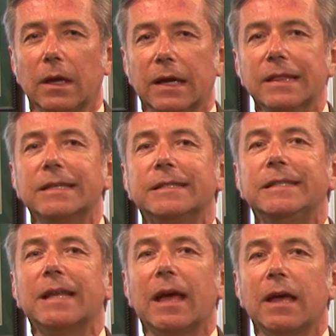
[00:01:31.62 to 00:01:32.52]
In this
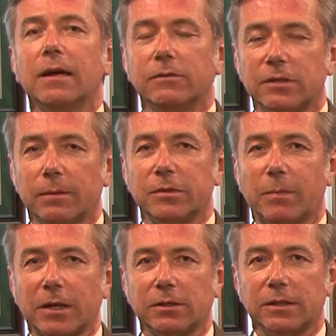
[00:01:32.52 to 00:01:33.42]
day of
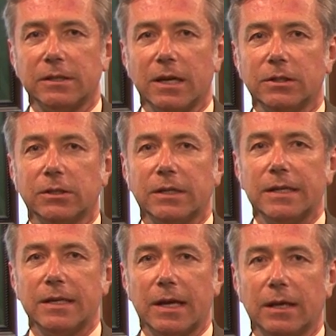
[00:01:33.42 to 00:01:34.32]

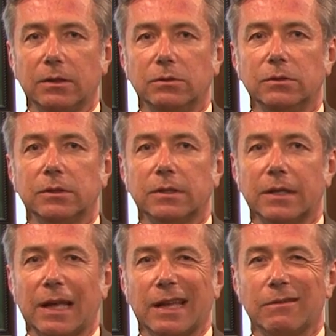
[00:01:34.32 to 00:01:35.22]
subspecialization
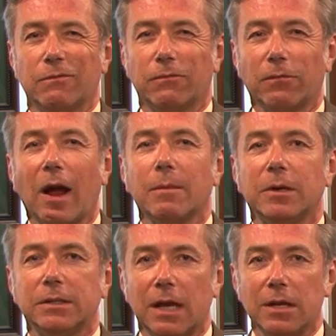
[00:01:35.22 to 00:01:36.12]
and
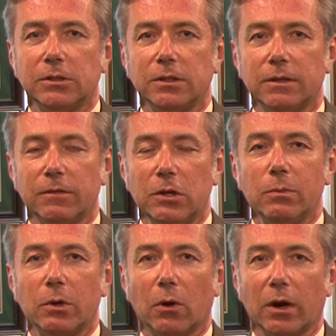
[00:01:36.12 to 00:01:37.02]
fragmentation of the
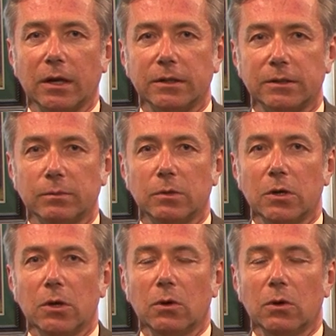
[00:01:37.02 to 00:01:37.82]
human organism,